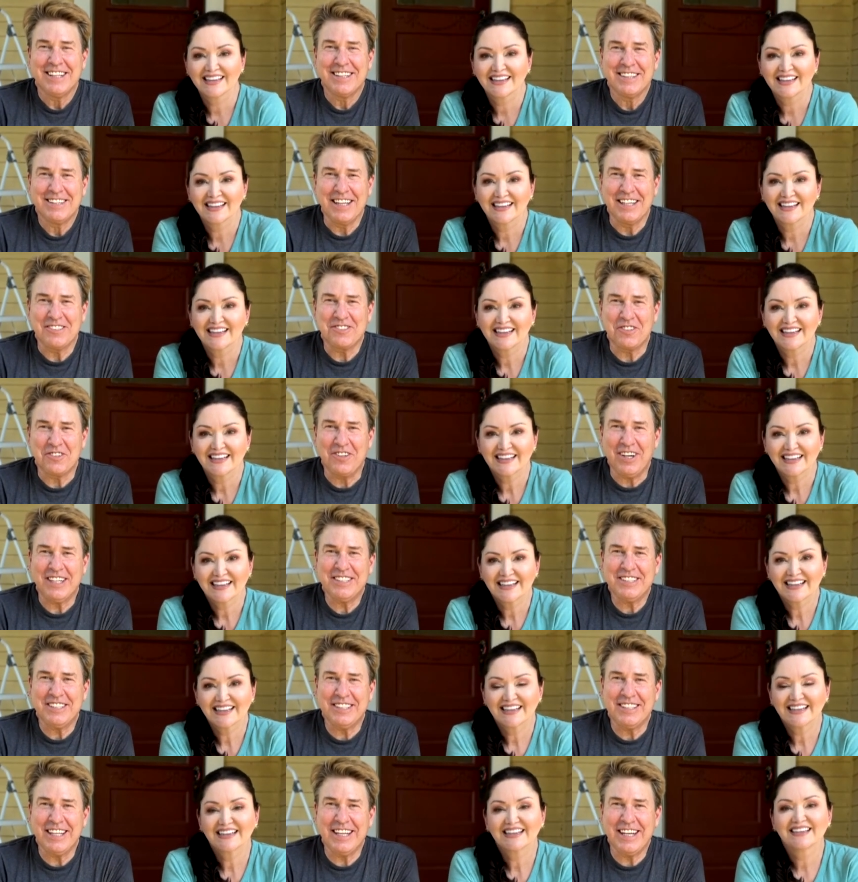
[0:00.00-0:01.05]
Speaker 1: Thanks for
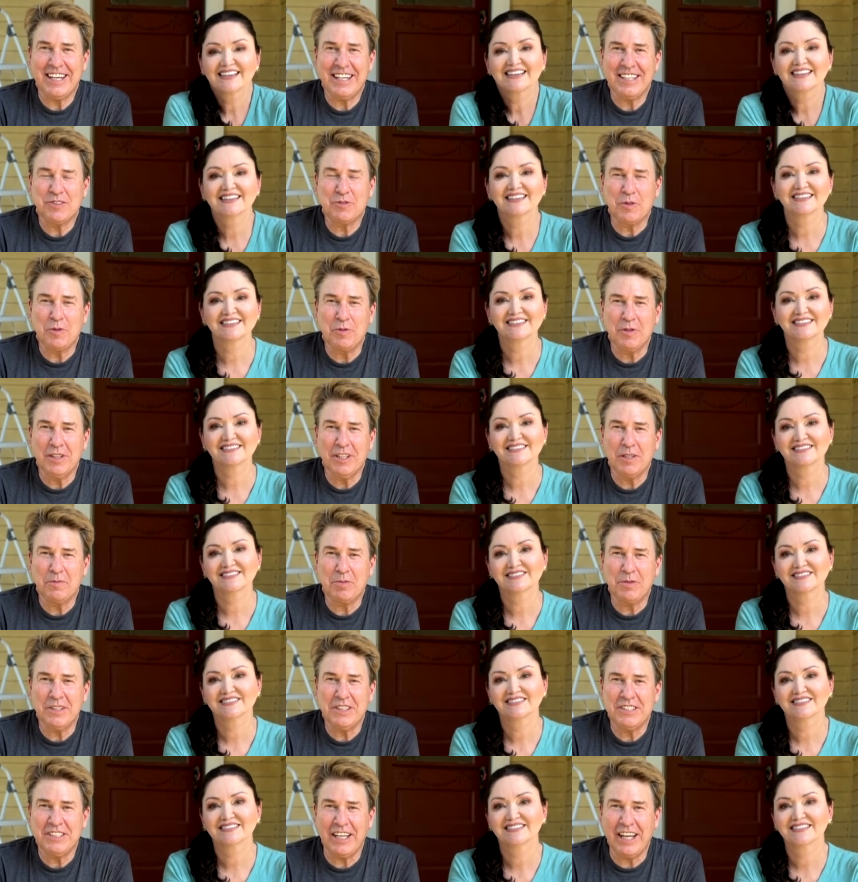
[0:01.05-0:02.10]
watching, guys. We really
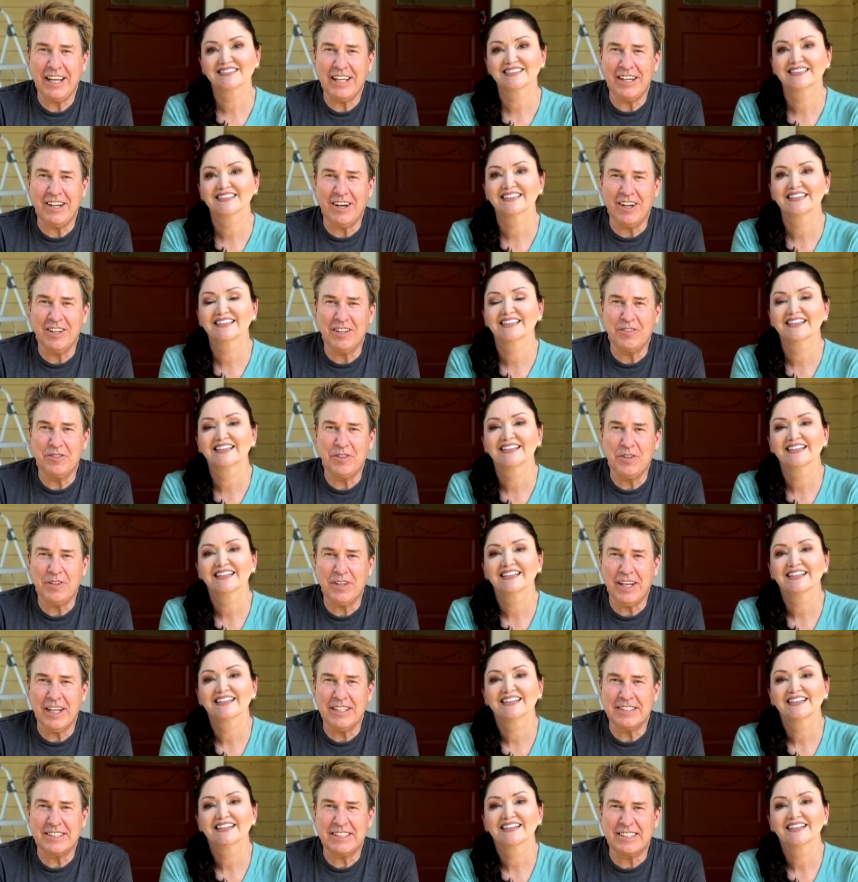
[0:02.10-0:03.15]
appreciate all of you
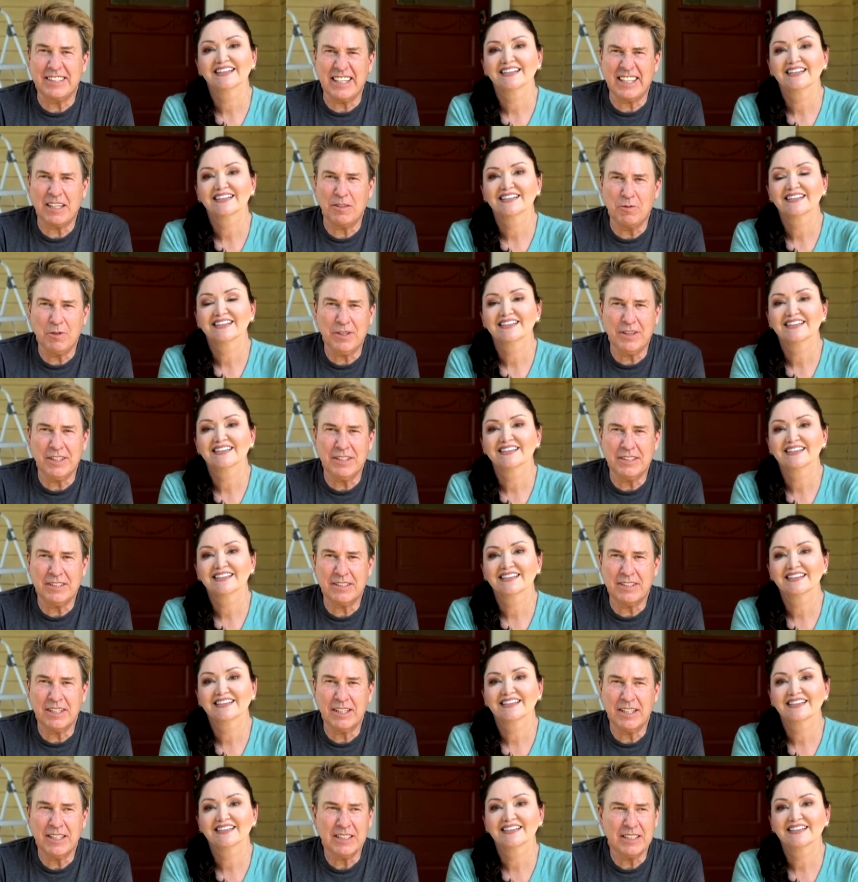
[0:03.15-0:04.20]
guys sticking with
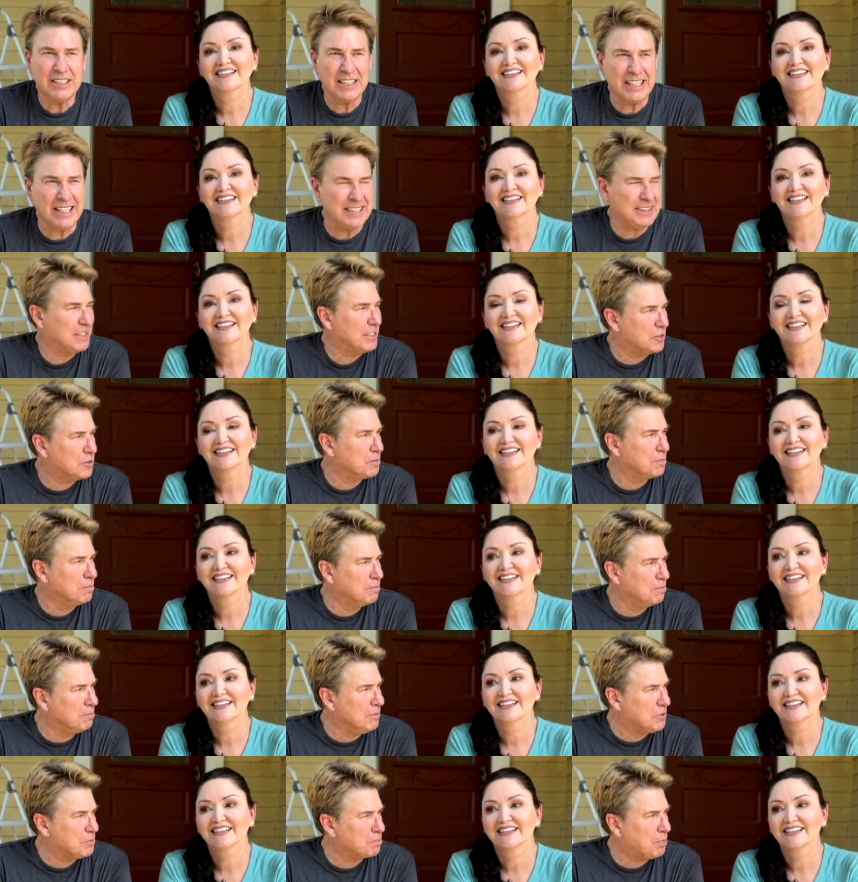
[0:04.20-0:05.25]
us. Get this
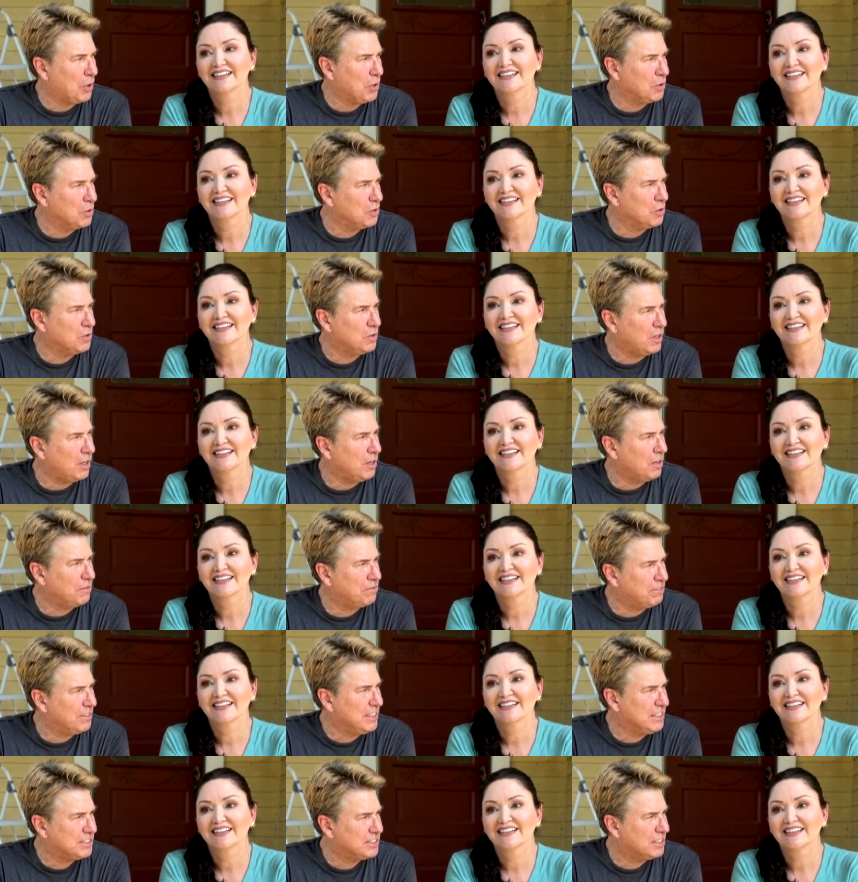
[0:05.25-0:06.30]
Miss Pearl all
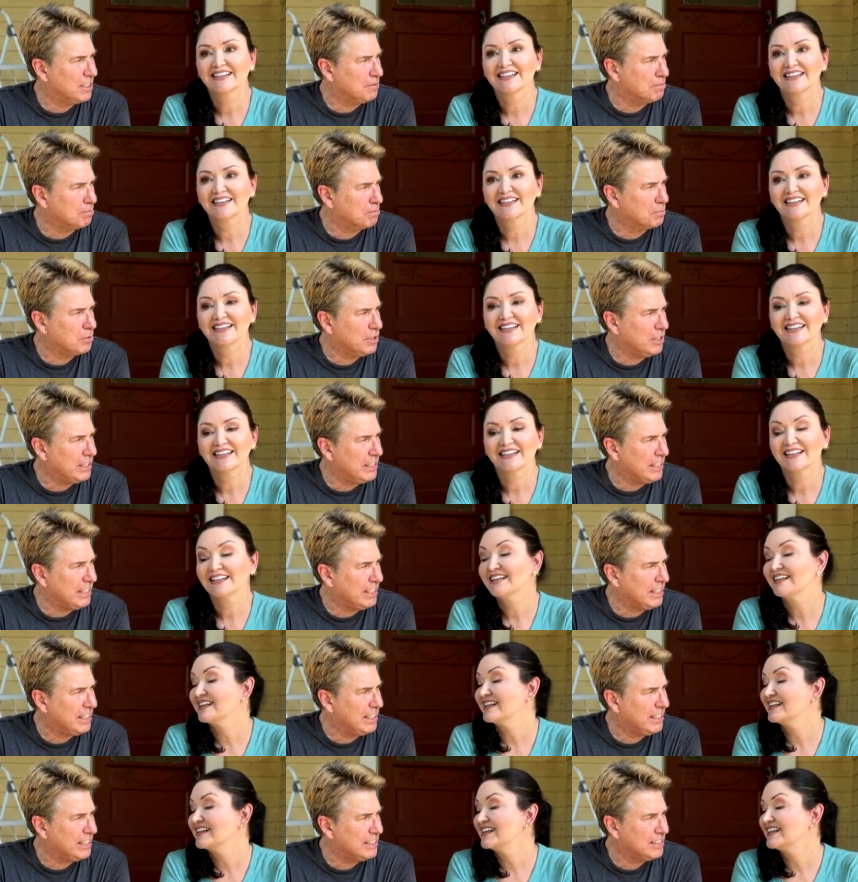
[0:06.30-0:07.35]
finished up and pretty
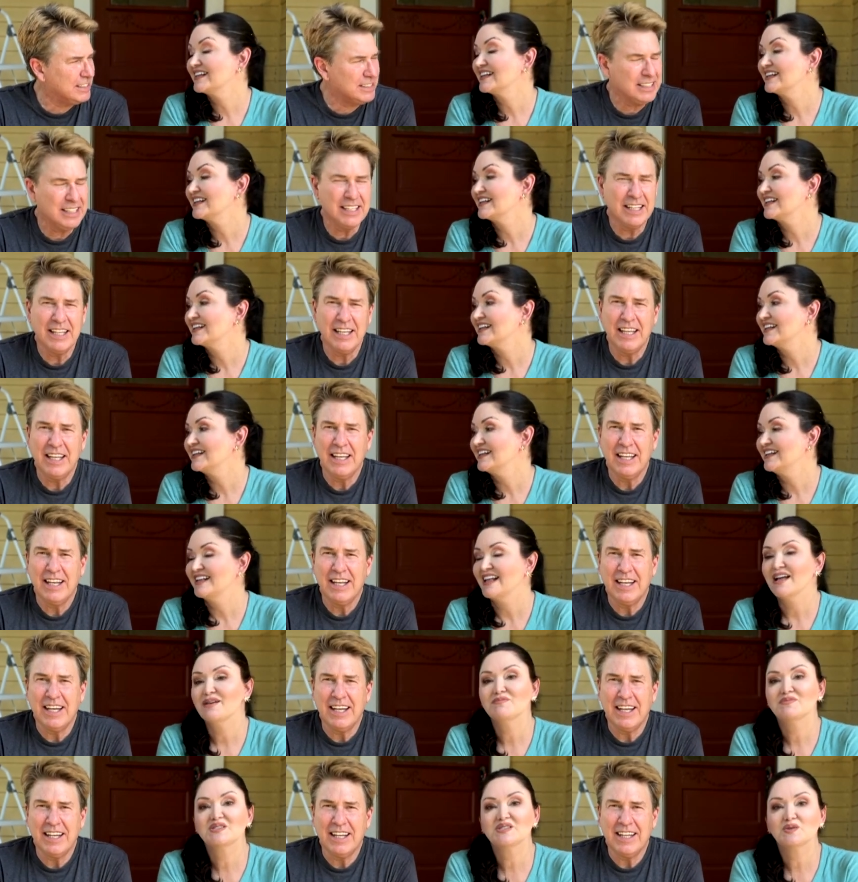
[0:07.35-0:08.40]
again.
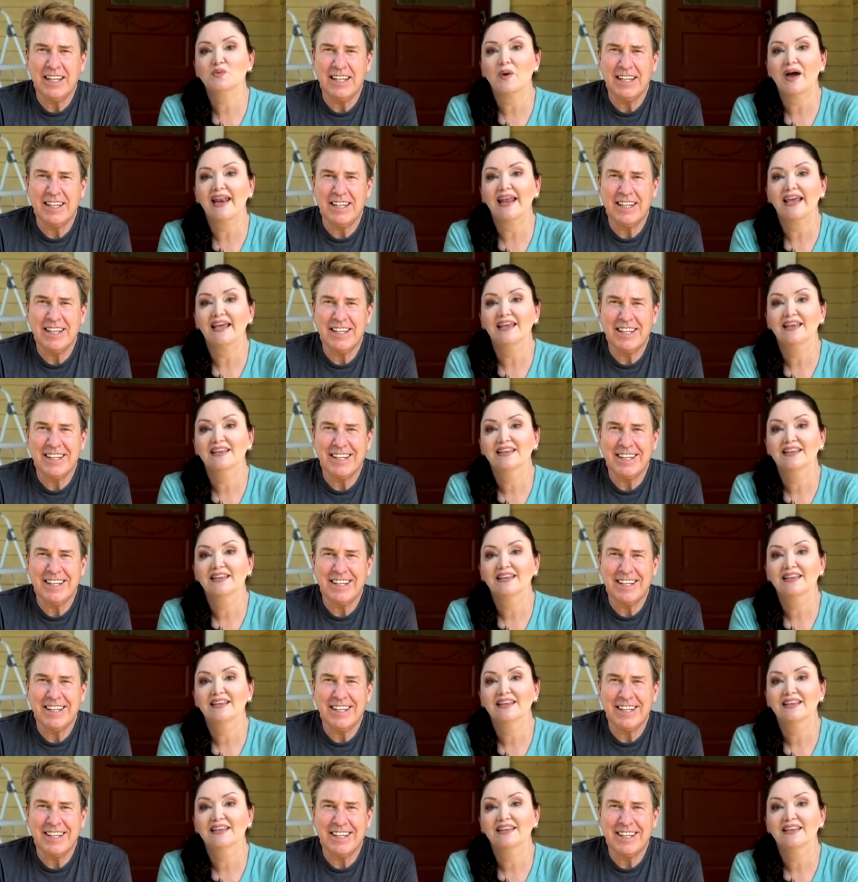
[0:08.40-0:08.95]
Speaker 2: I'm sweaty.